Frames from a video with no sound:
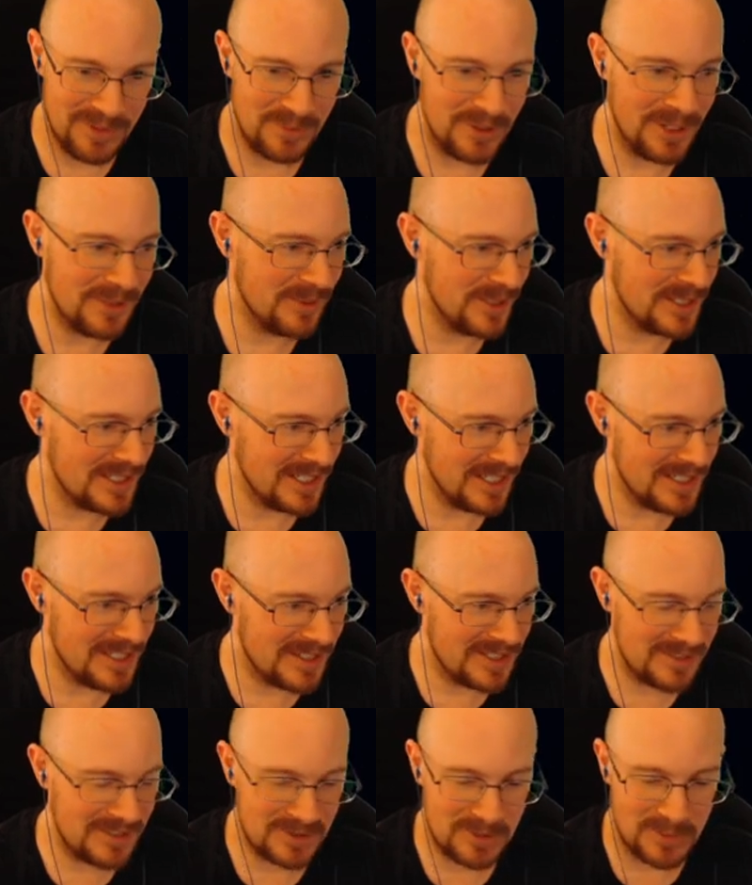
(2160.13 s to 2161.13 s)
run was
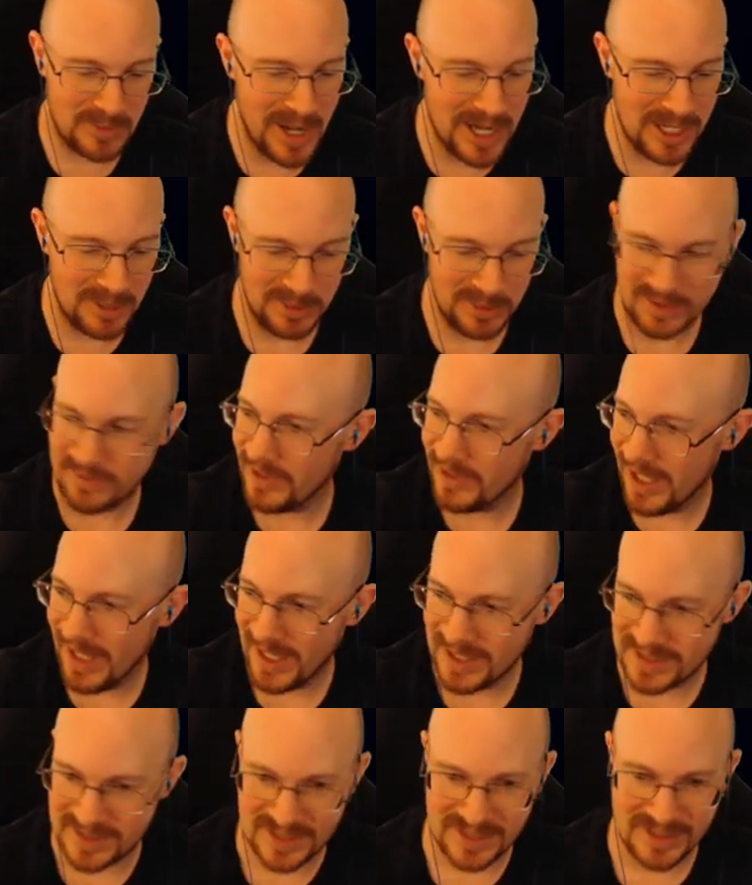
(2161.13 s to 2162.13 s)
incredibly
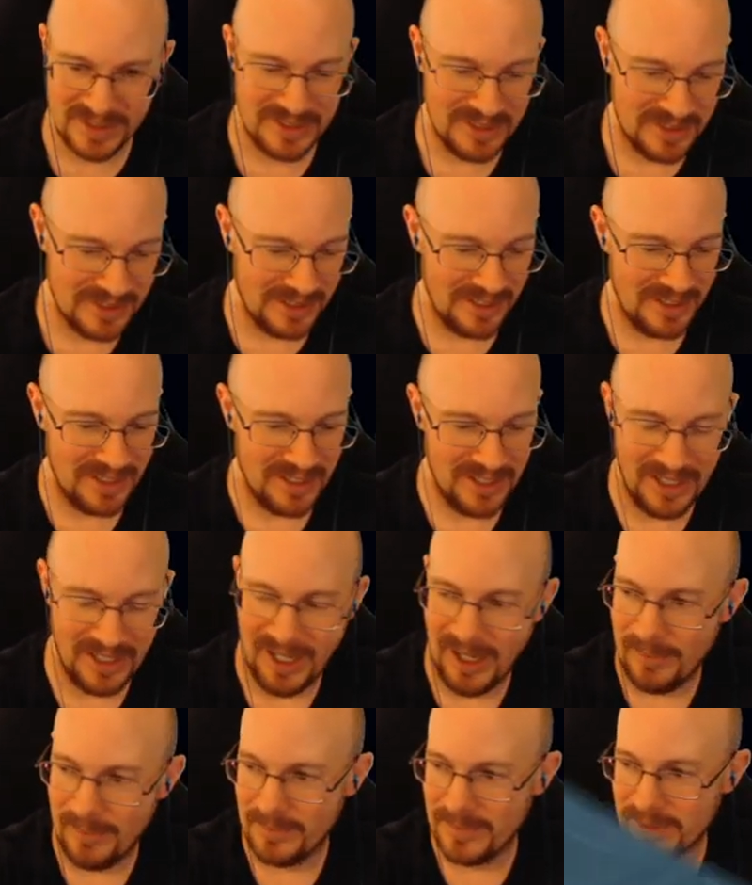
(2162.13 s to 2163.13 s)
fast.
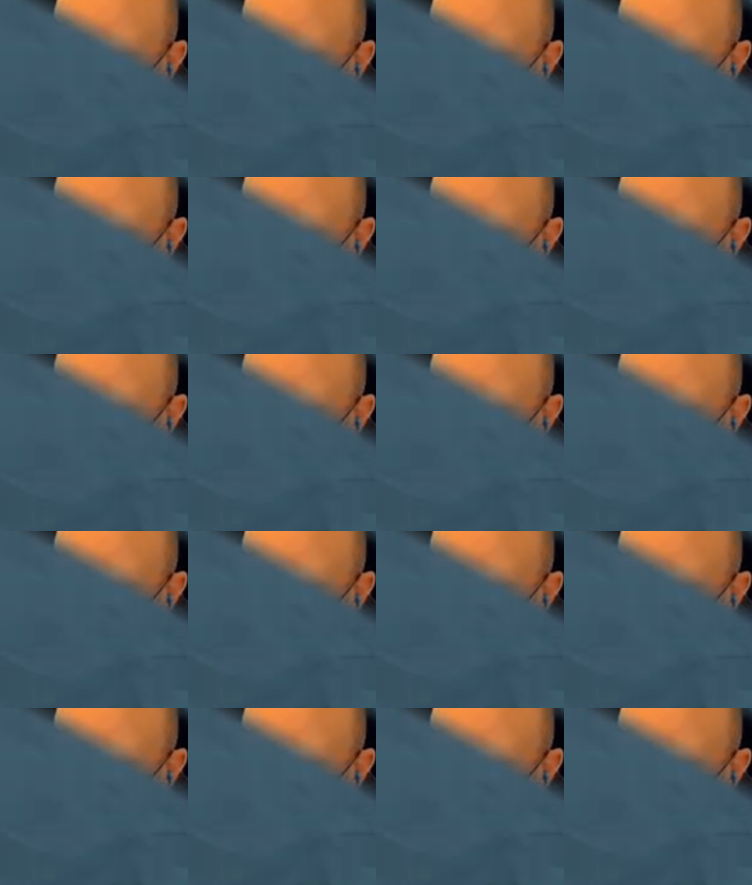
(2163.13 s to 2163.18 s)
Um,